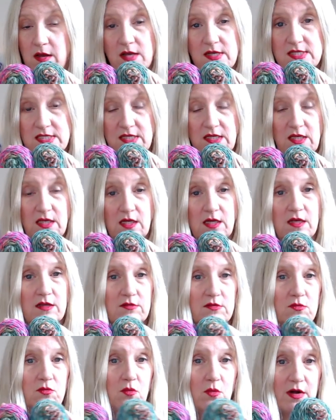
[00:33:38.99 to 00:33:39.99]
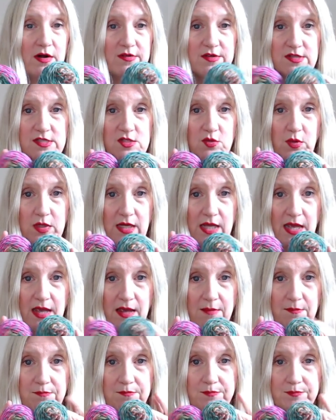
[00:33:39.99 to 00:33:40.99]
a scene in one of the Squid
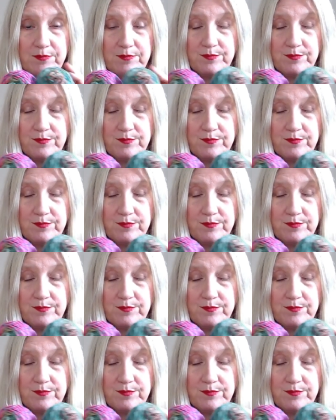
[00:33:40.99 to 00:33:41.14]
Game